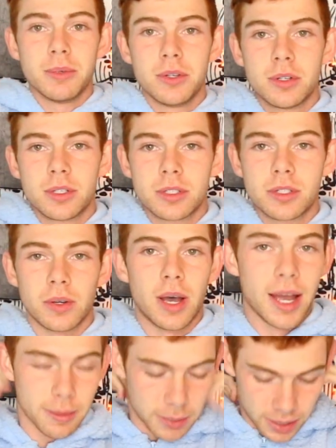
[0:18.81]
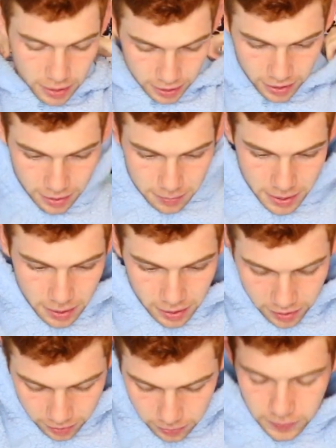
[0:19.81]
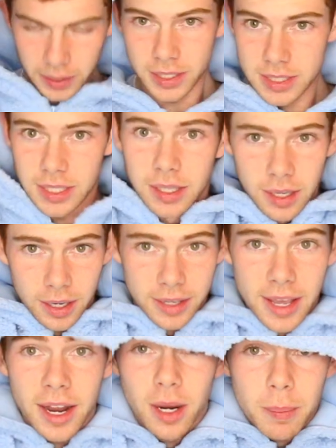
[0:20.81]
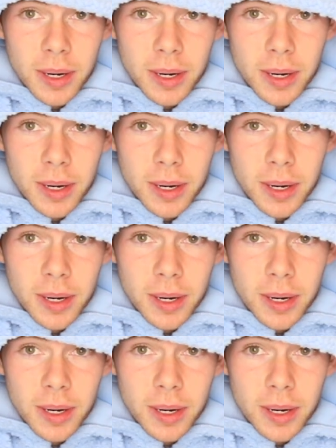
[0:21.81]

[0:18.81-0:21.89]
mood. So I'm a what is it? A Care